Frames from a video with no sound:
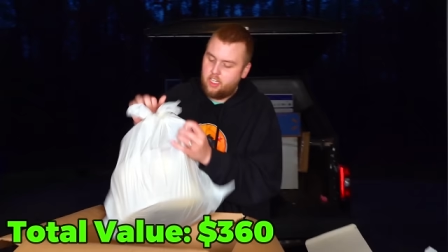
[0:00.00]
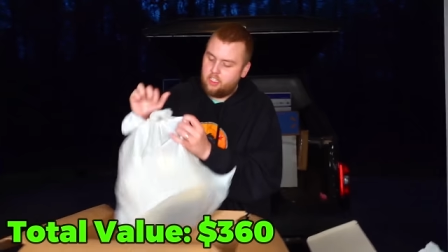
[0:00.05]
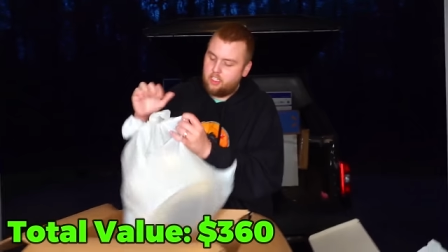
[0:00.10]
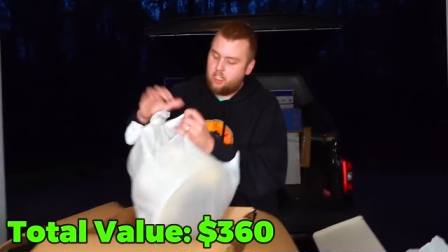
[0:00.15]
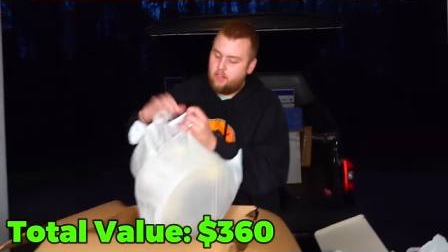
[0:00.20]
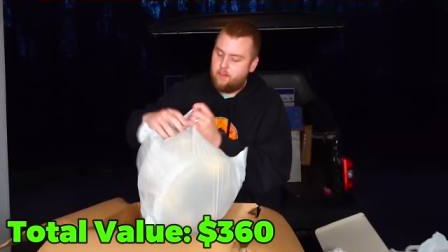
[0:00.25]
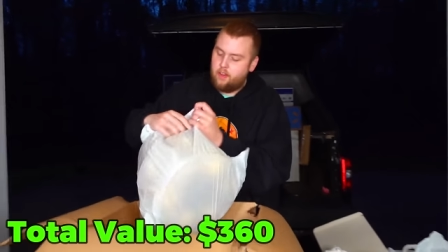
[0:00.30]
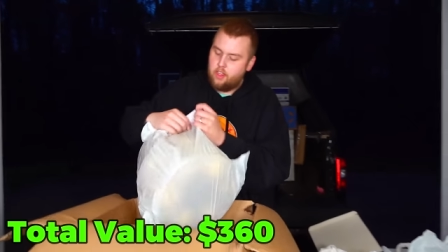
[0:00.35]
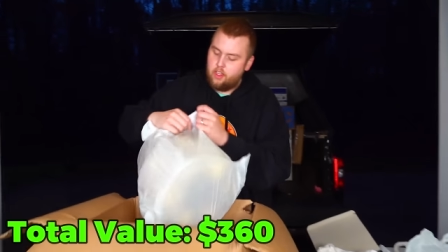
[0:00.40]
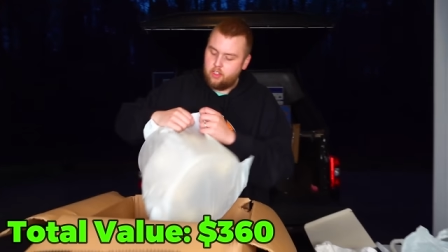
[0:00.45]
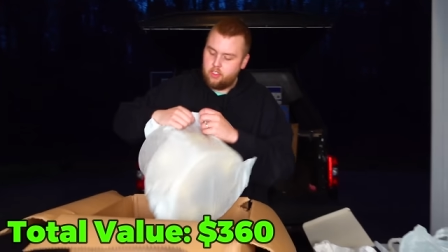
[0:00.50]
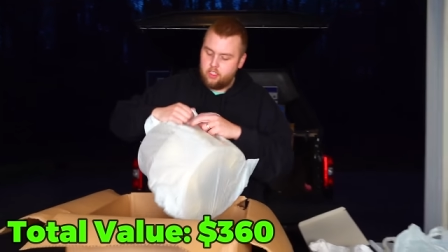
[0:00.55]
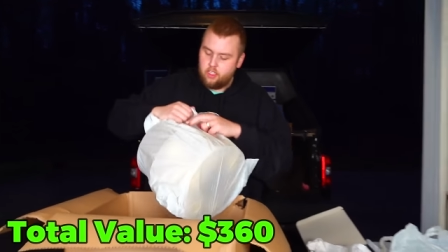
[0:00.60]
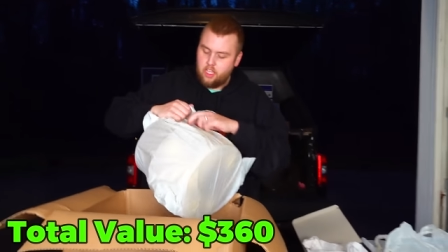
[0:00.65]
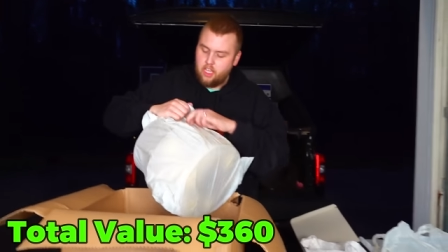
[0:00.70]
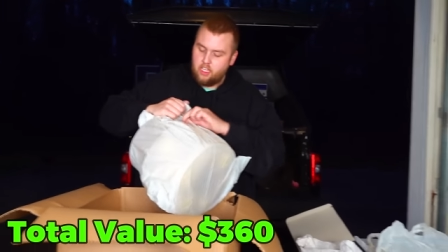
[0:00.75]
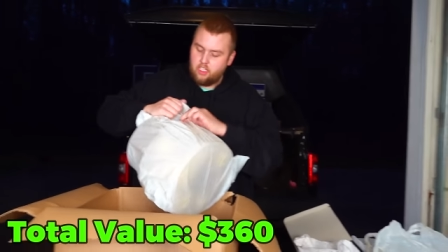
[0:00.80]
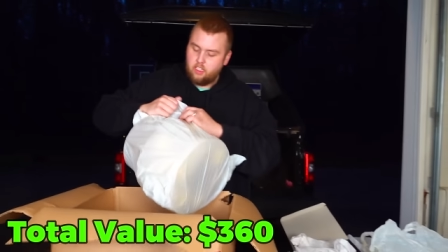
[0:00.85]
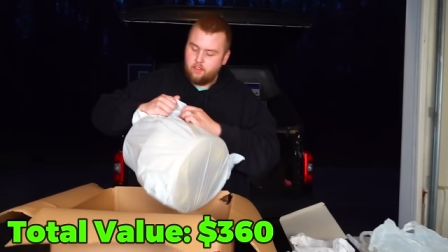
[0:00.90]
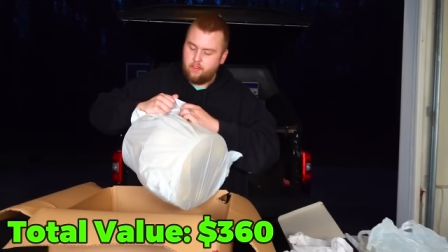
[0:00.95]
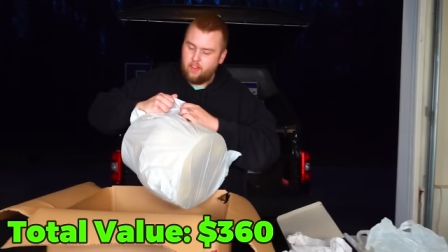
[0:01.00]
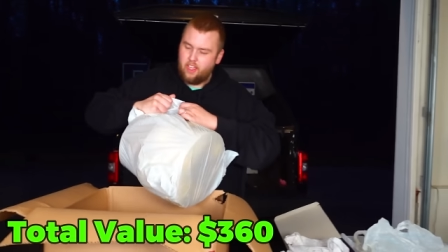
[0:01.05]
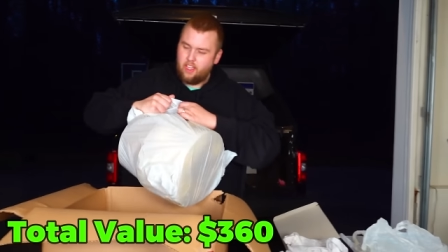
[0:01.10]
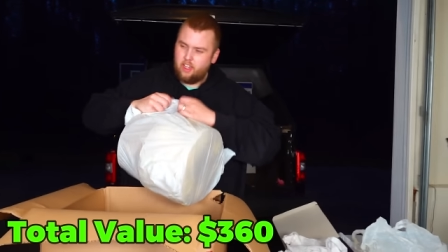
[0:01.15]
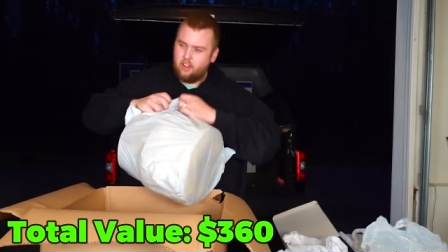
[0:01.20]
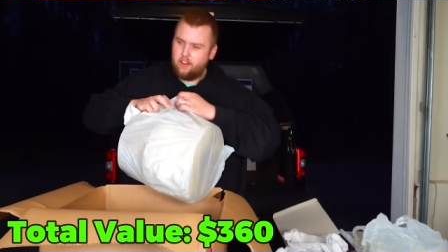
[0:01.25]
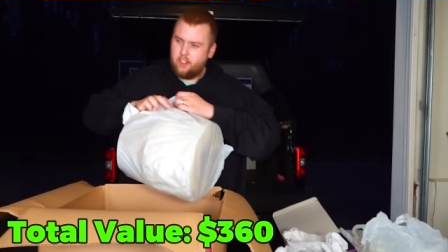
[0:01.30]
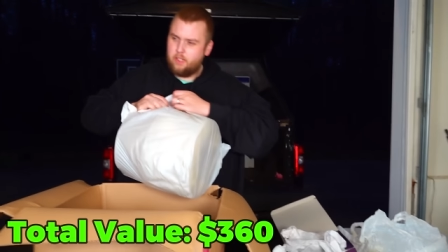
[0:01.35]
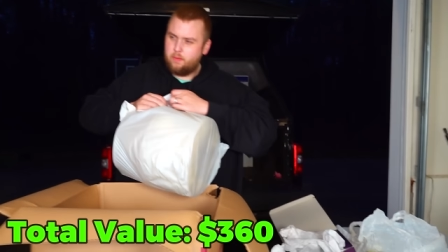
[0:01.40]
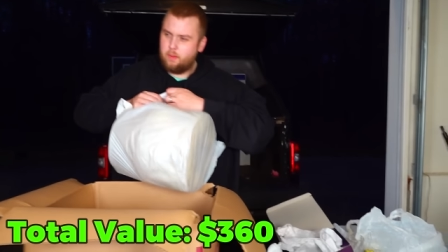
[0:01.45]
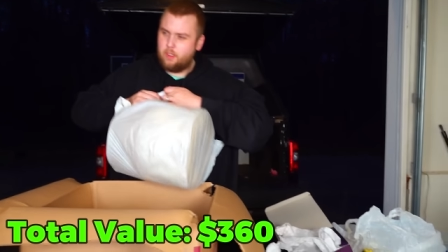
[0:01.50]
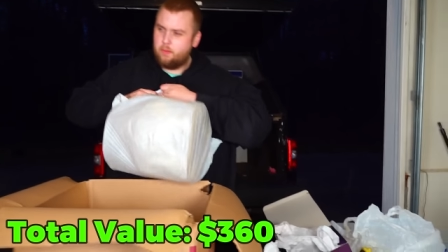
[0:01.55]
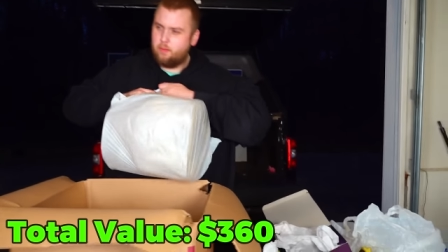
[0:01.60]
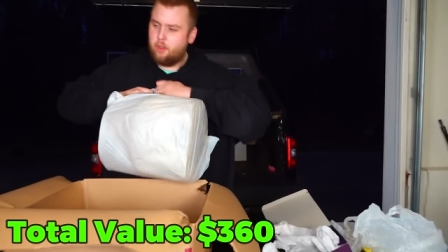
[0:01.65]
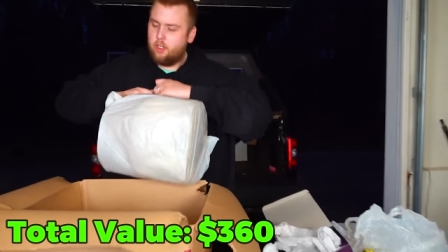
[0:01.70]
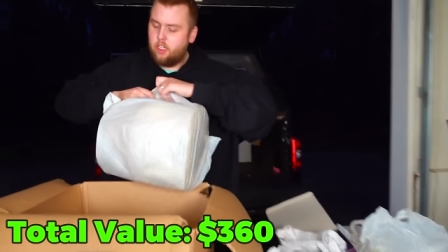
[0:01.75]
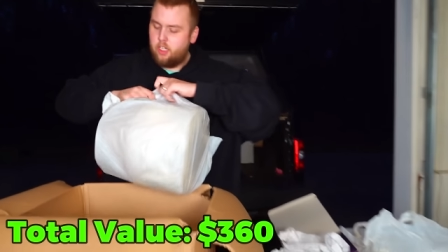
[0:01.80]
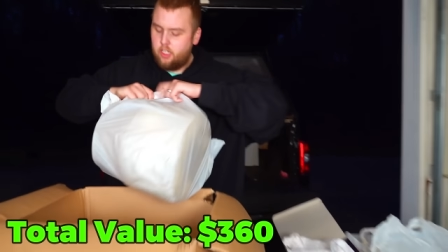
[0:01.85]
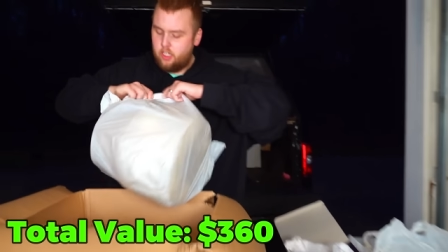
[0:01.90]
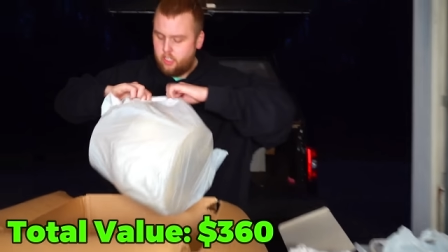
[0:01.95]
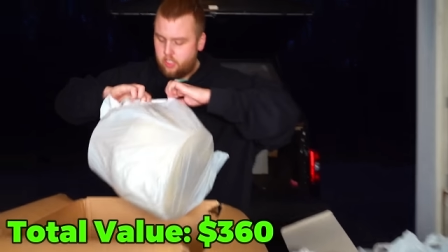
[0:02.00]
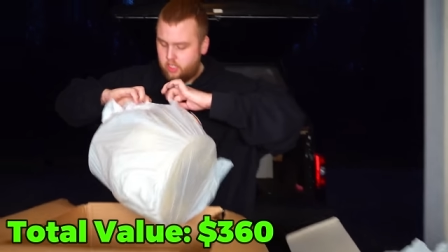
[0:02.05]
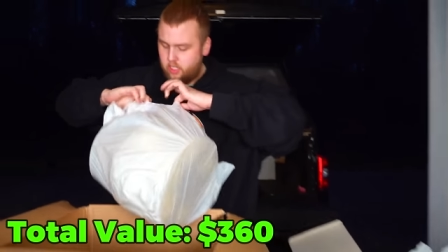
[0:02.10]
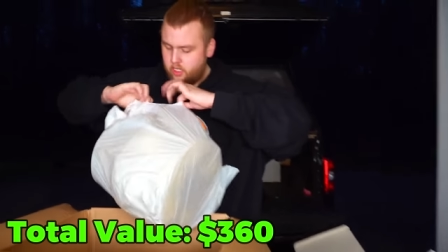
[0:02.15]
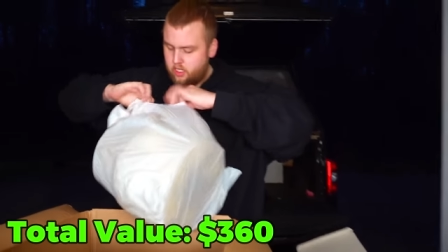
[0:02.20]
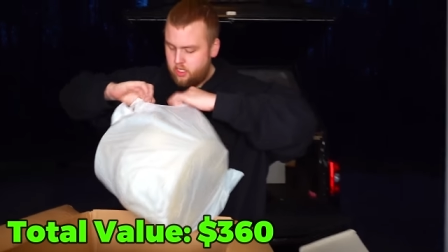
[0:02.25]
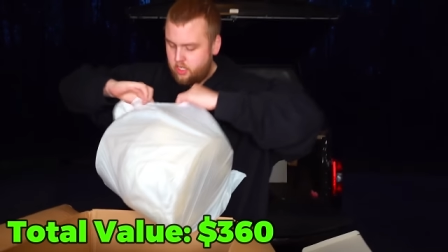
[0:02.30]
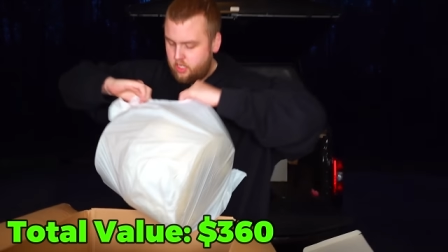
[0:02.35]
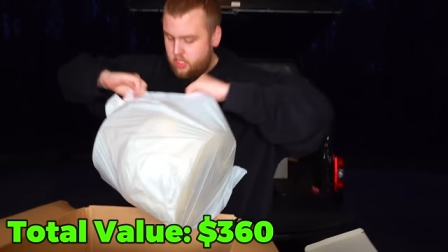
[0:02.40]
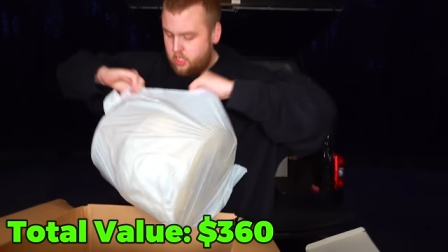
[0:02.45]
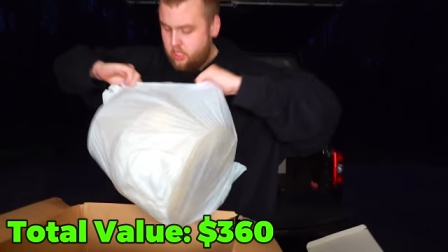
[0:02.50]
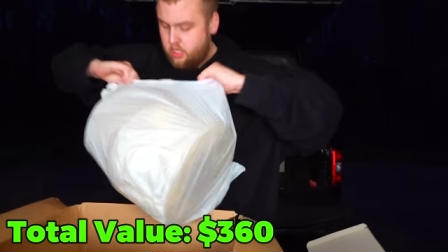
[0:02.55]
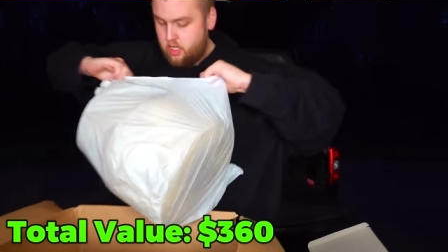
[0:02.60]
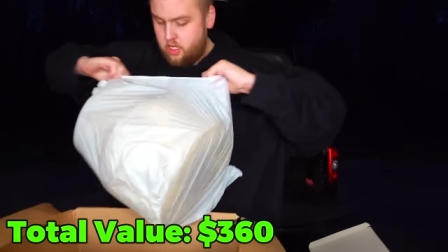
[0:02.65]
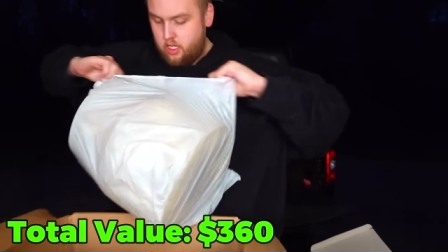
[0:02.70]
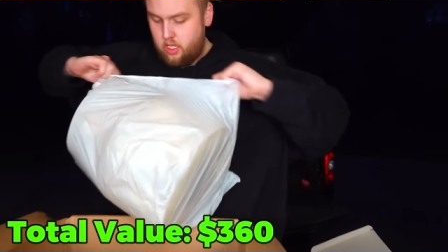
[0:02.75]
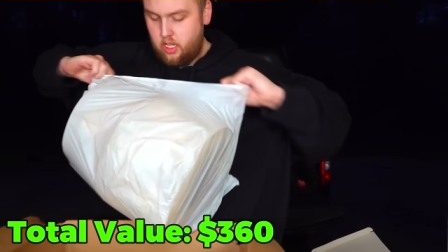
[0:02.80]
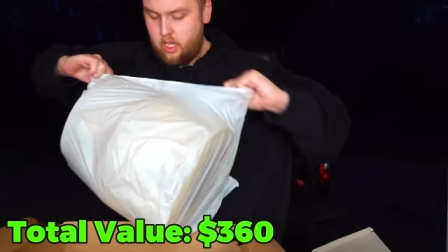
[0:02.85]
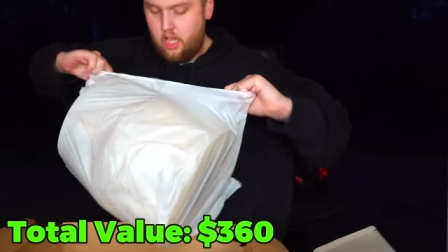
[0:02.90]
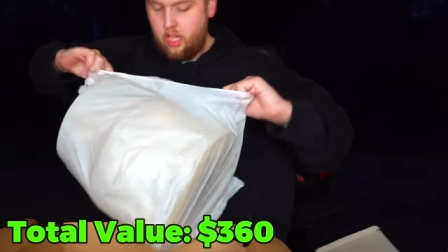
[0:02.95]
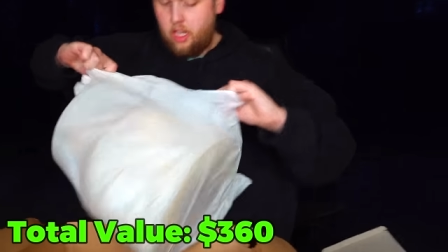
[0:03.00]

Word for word: it's gonna be those things of like Christmas balls yeah,